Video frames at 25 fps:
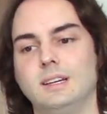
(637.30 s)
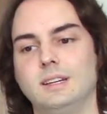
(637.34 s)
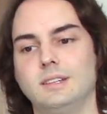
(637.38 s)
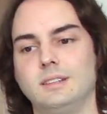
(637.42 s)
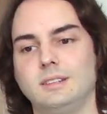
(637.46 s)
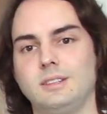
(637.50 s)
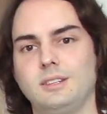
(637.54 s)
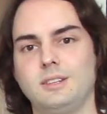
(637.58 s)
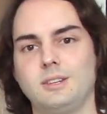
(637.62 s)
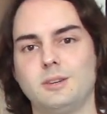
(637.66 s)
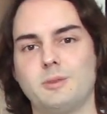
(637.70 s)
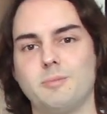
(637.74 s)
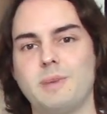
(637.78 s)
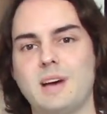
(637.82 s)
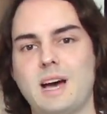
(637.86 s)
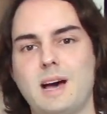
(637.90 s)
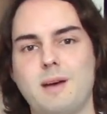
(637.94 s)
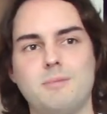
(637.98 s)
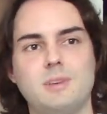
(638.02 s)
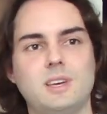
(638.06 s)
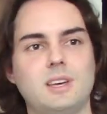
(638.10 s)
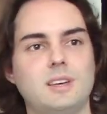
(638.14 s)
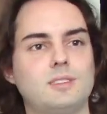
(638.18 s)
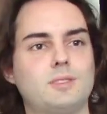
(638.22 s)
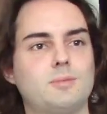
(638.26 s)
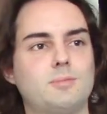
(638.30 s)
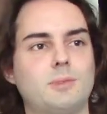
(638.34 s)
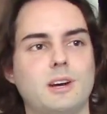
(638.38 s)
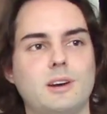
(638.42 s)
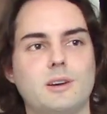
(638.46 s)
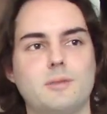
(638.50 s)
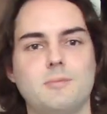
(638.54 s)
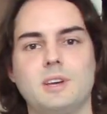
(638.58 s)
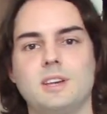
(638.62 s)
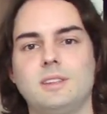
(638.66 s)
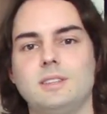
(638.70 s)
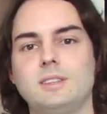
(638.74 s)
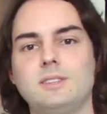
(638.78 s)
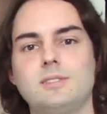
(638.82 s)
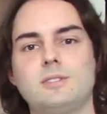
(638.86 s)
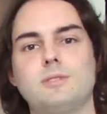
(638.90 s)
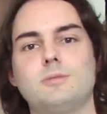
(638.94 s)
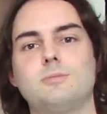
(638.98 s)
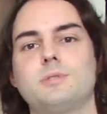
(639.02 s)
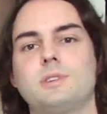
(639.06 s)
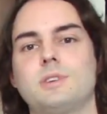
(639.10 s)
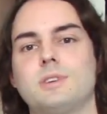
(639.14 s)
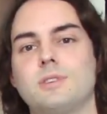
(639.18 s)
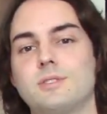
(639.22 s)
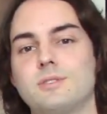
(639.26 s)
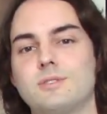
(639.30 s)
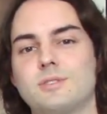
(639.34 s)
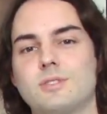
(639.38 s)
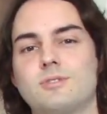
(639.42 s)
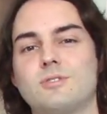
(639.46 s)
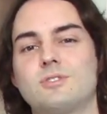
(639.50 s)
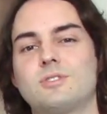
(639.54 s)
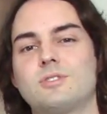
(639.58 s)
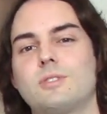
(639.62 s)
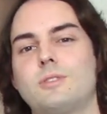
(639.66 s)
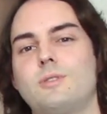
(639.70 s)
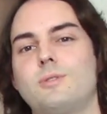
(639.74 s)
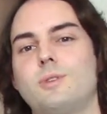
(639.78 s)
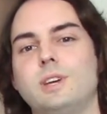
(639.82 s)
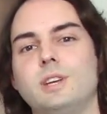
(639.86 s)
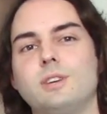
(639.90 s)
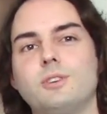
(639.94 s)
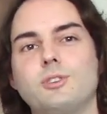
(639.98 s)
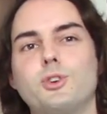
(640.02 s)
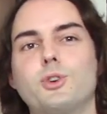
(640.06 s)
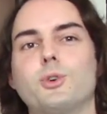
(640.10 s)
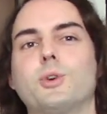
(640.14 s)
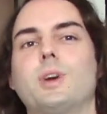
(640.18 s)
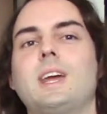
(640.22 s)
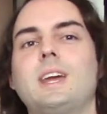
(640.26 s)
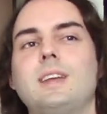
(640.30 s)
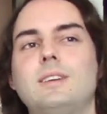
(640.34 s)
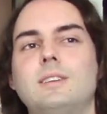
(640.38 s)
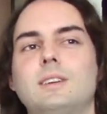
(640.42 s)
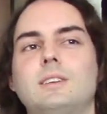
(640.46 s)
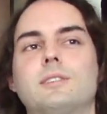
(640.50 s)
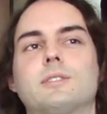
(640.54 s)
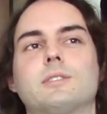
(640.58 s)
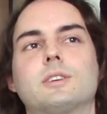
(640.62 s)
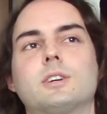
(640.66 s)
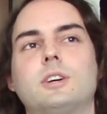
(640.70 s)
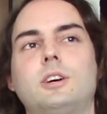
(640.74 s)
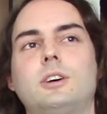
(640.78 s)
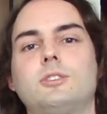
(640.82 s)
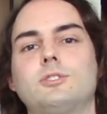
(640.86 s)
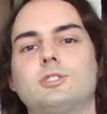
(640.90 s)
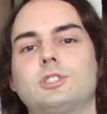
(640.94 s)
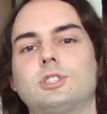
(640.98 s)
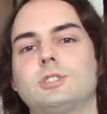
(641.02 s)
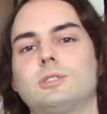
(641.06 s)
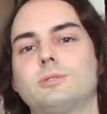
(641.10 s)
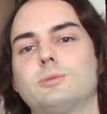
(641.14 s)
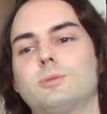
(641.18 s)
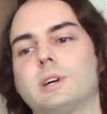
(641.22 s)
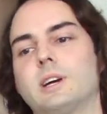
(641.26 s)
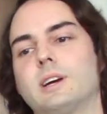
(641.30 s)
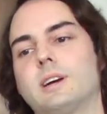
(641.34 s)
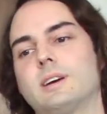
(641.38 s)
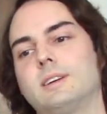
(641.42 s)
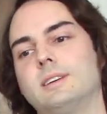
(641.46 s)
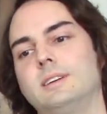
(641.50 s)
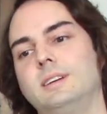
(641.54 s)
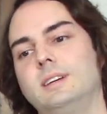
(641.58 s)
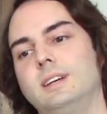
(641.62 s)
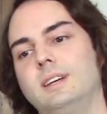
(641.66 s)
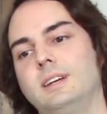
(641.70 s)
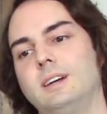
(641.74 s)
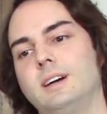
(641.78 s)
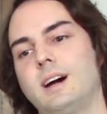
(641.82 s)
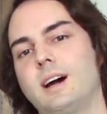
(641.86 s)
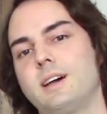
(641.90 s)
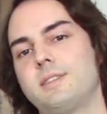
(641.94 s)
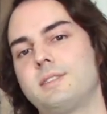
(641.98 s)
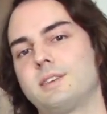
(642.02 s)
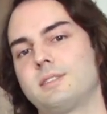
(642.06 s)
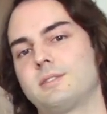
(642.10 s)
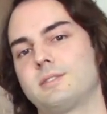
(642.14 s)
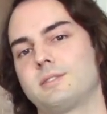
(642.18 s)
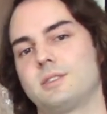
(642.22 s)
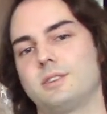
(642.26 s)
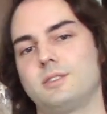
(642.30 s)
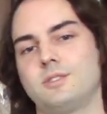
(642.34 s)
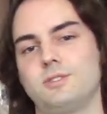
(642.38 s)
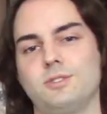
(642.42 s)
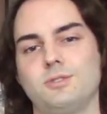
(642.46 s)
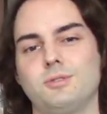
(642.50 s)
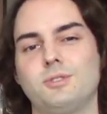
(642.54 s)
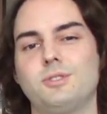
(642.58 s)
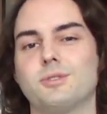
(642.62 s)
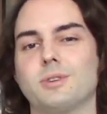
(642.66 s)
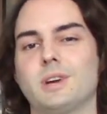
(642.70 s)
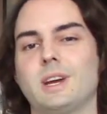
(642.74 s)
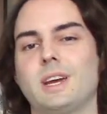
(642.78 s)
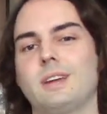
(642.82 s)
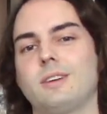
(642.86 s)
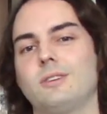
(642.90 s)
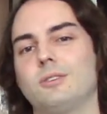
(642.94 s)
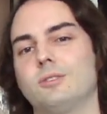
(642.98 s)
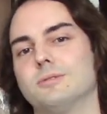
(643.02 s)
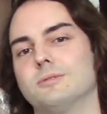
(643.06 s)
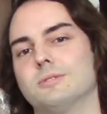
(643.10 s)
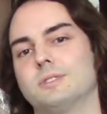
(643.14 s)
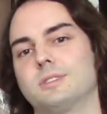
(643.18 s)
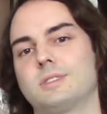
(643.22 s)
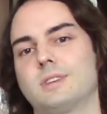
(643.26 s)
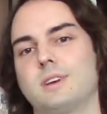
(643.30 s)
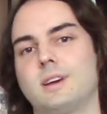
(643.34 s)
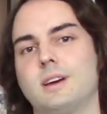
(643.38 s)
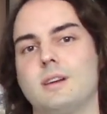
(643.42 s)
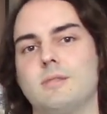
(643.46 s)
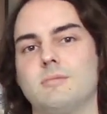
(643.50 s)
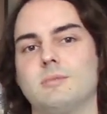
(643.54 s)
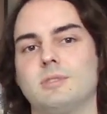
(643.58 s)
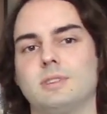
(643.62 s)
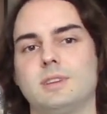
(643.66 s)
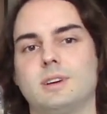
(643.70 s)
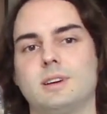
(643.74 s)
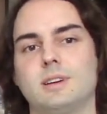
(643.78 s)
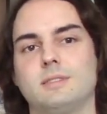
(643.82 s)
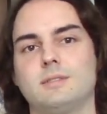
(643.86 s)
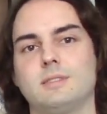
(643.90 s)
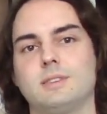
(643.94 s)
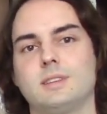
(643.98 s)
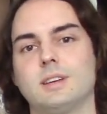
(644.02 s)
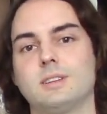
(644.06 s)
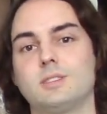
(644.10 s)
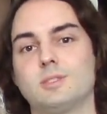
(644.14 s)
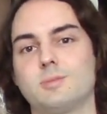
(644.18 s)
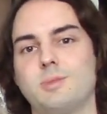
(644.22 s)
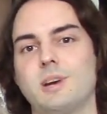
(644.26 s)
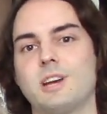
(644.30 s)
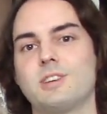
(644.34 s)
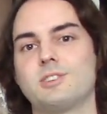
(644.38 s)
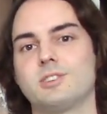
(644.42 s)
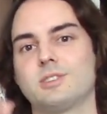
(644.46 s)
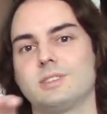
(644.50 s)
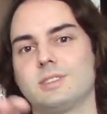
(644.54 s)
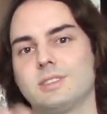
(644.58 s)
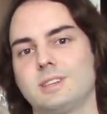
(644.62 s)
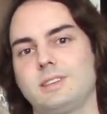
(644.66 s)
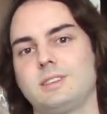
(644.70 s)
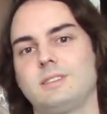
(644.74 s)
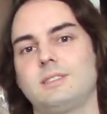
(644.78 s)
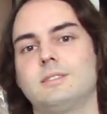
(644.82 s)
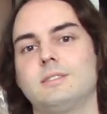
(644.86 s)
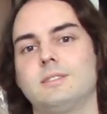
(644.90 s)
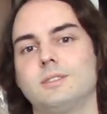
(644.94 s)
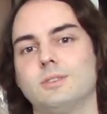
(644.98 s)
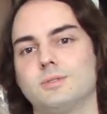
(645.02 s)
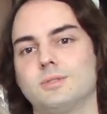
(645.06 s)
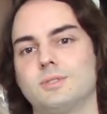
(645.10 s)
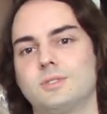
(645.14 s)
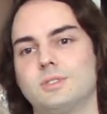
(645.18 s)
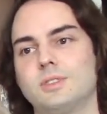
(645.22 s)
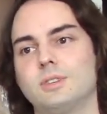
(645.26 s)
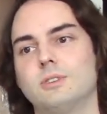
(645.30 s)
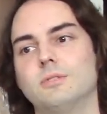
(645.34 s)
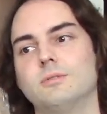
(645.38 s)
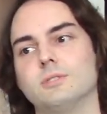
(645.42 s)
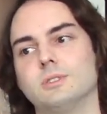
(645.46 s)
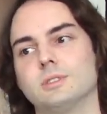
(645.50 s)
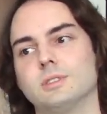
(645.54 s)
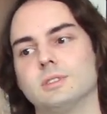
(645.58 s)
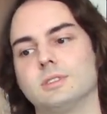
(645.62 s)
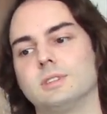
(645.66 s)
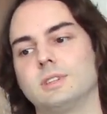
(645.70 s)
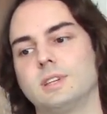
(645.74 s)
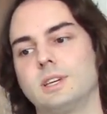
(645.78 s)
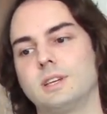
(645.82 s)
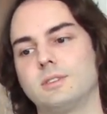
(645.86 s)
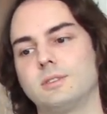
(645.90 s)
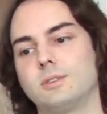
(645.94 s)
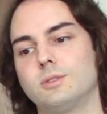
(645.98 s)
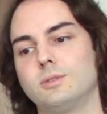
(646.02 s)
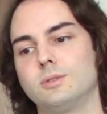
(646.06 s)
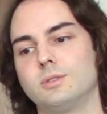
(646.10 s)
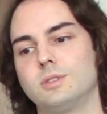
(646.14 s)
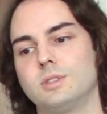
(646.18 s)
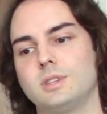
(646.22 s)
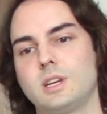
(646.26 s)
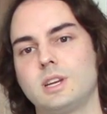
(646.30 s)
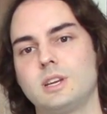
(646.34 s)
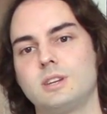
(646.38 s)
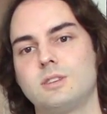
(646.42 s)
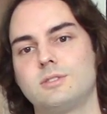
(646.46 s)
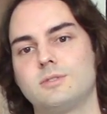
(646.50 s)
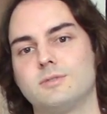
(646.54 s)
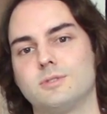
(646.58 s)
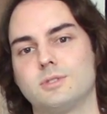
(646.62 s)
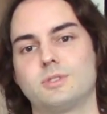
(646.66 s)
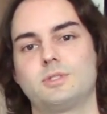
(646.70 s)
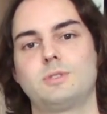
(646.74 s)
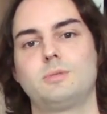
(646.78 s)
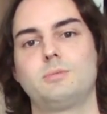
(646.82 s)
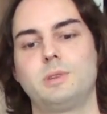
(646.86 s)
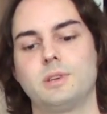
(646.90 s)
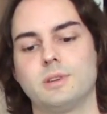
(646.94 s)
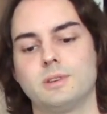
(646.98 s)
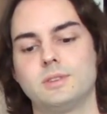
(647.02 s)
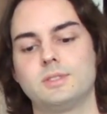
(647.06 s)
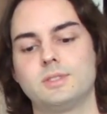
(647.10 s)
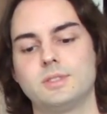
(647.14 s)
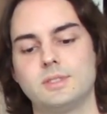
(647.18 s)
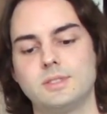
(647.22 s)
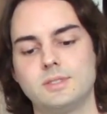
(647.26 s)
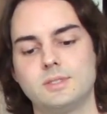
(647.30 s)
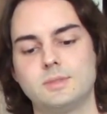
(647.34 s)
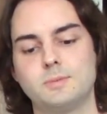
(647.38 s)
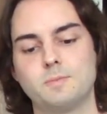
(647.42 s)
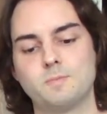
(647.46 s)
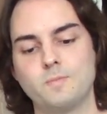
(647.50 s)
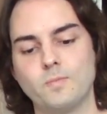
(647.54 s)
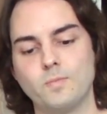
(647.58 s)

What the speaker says: you know, Batman, Spider-Man, these superheroes are so ingrained in our culture where I think they're going to do great over time, a lot of the, especially those silver and golden age first appearances.